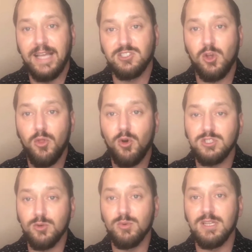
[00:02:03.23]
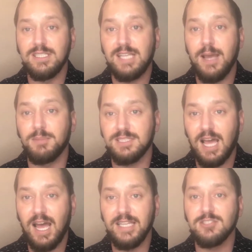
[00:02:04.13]
And so those are really
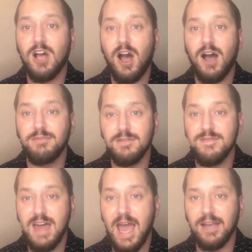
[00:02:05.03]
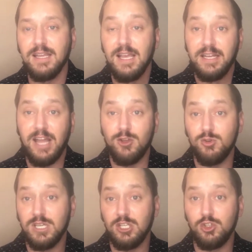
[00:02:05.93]
templatized off of that. Now
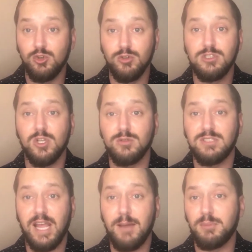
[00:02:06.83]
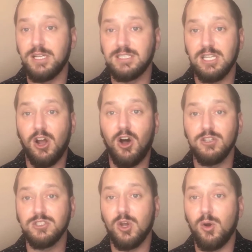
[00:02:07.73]
you can use those templates and
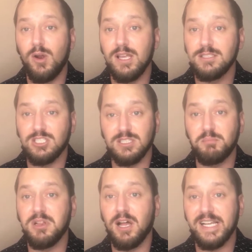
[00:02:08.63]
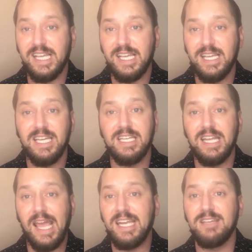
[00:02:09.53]
also just plug
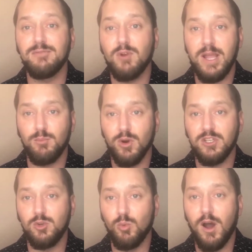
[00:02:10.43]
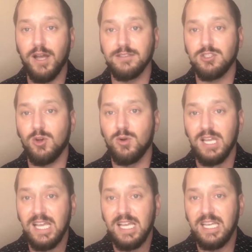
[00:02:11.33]
in any framework you want. So
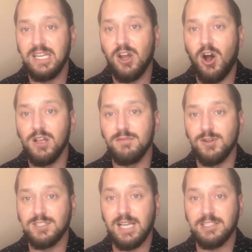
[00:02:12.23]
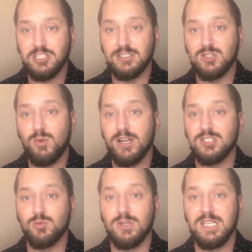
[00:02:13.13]
in all of those sections where
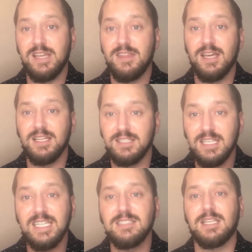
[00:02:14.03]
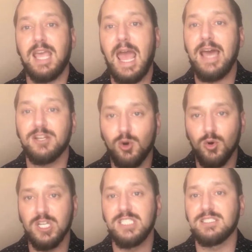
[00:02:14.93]
it's really the NIST
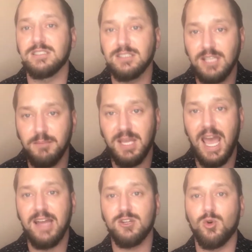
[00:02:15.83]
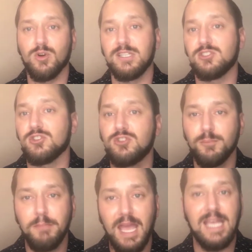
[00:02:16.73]
categories and subcategories or
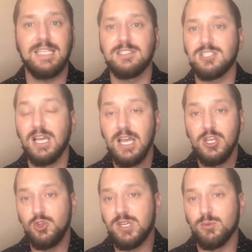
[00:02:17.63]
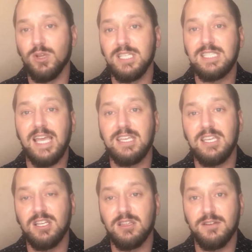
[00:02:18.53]
domains, you can really
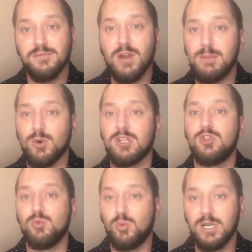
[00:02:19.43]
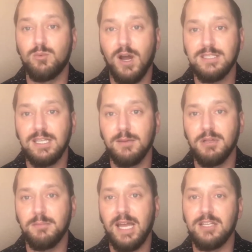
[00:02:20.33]
take the framework you would want to
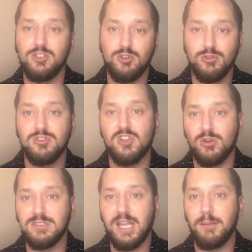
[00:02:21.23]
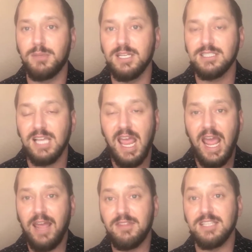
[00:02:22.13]
implement, use those templates,
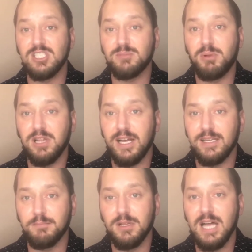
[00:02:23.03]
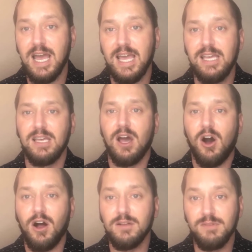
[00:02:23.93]
and then just plug and play
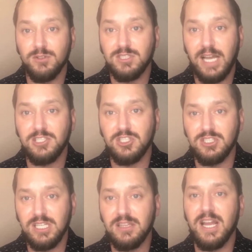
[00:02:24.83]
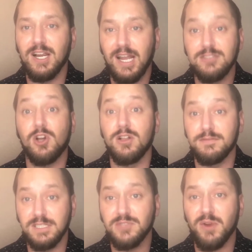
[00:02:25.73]
all of those sections in there as all
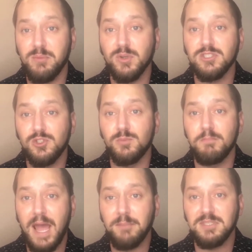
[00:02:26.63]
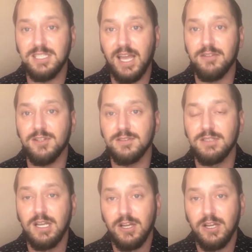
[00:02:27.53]
of these frameworks do map together.